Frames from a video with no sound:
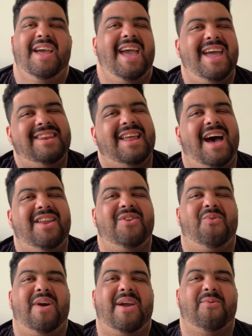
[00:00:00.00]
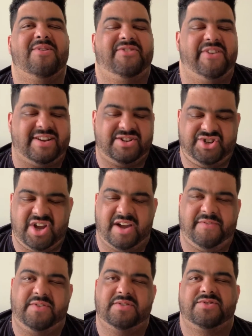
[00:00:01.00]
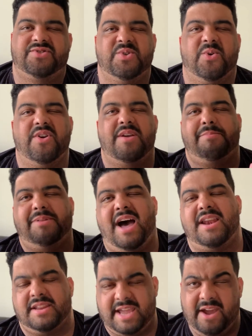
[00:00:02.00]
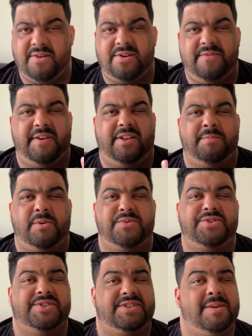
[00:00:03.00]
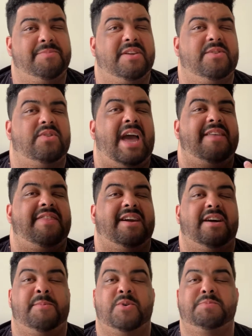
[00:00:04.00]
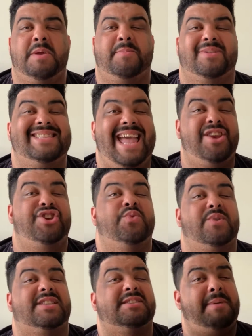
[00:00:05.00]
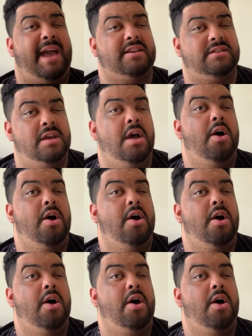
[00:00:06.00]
and not in a way where it's like chock full of story and plot and character development, which is something that I think most people tend to expect